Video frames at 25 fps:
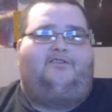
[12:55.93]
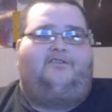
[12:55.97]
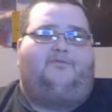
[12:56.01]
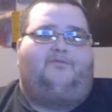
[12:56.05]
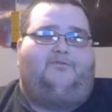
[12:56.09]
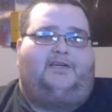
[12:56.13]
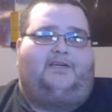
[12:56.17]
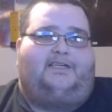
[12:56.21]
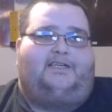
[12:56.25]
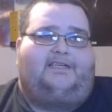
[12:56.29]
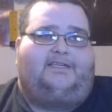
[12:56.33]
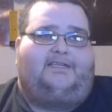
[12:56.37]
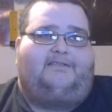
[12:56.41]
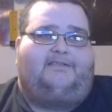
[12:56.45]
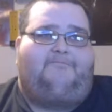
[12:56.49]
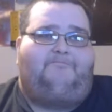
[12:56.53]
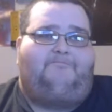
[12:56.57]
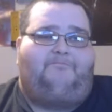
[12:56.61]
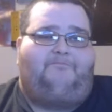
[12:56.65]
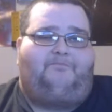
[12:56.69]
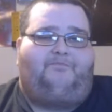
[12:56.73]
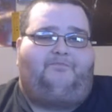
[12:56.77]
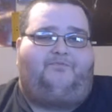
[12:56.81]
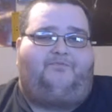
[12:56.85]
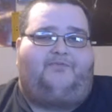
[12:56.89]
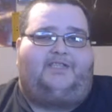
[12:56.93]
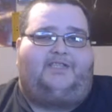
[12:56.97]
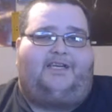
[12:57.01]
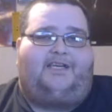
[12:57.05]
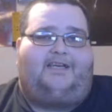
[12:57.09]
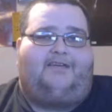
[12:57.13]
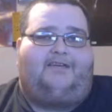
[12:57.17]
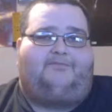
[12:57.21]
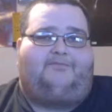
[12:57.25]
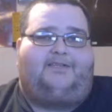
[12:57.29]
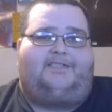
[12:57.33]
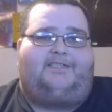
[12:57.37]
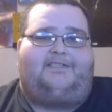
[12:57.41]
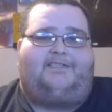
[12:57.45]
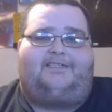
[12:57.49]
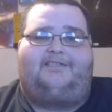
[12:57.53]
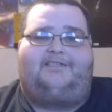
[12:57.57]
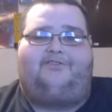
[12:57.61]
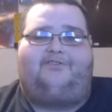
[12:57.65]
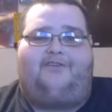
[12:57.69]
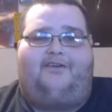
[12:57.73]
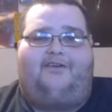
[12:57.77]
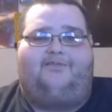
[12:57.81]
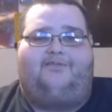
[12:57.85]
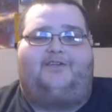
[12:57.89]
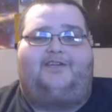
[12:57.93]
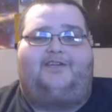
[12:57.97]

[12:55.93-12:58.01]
But yeah, I'm gonna say Trevor